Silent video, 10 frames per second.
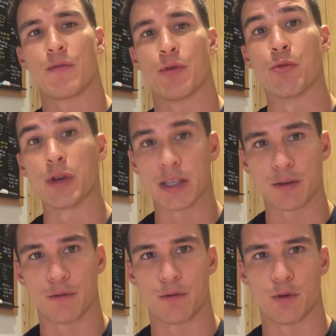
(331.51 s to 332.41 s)
The
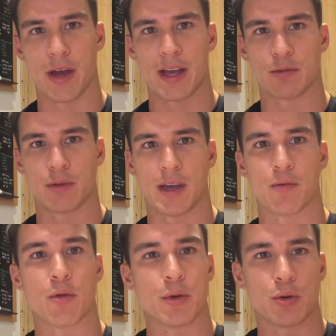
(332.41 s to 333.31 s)
reason for that is we
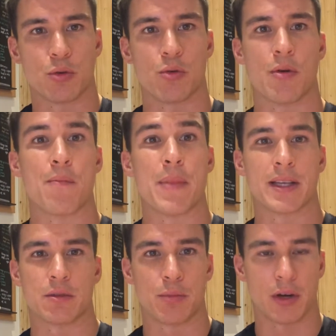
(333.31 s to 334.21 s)
get what we call
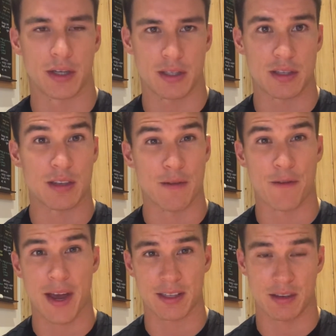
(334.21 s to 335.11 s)
metabolic
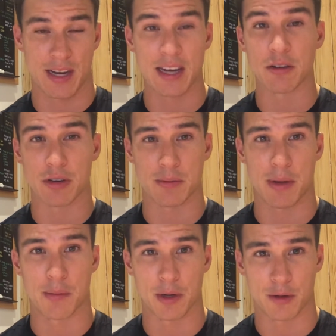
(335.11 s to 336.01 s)
defect, an increased
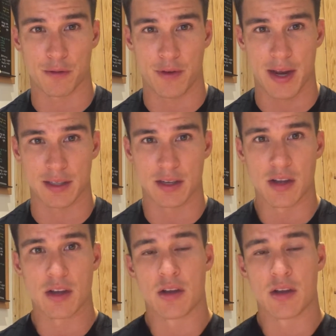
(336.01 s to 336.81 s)
metabolic effect,